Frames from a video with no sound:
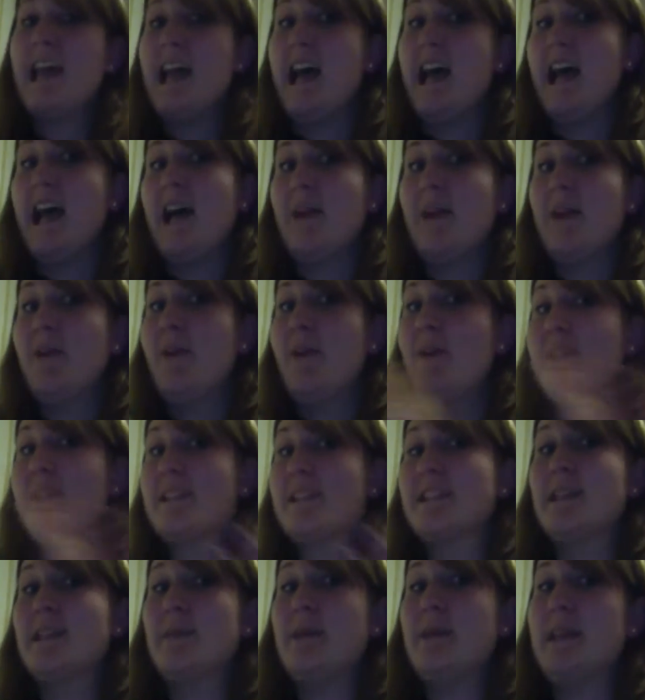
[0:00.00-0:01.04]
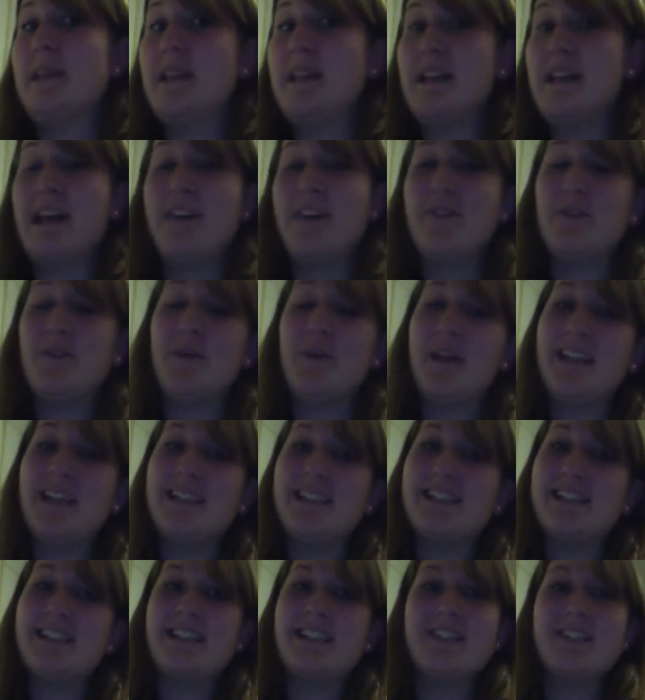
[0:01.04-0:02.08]
I don't know what it's going to be. You'll have to wait and
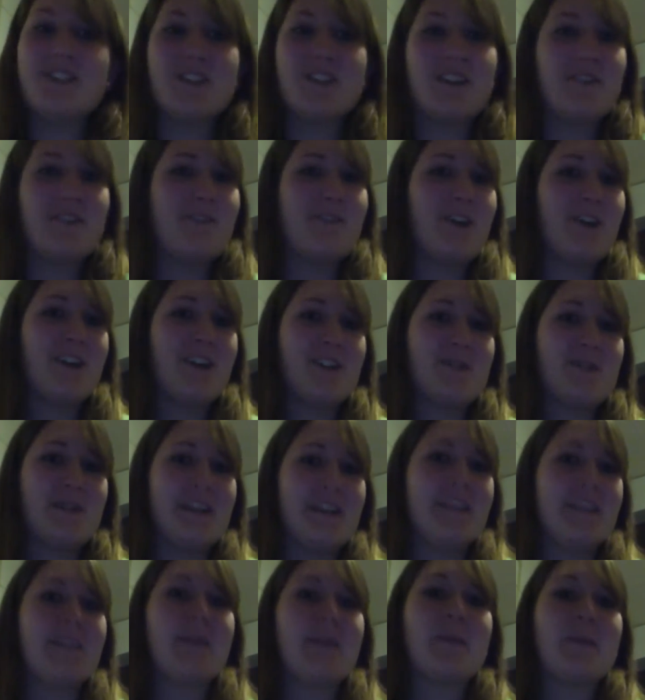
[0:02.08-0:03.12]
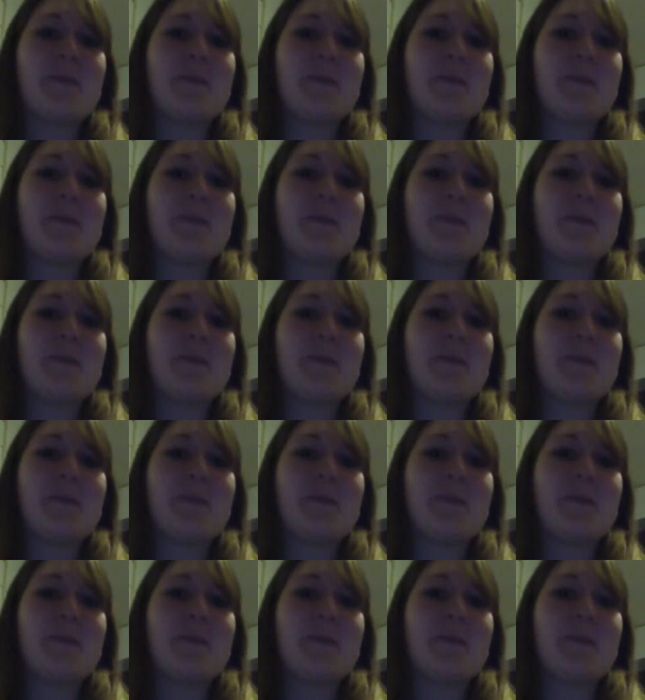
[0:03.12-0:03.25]
see during Frosh Week.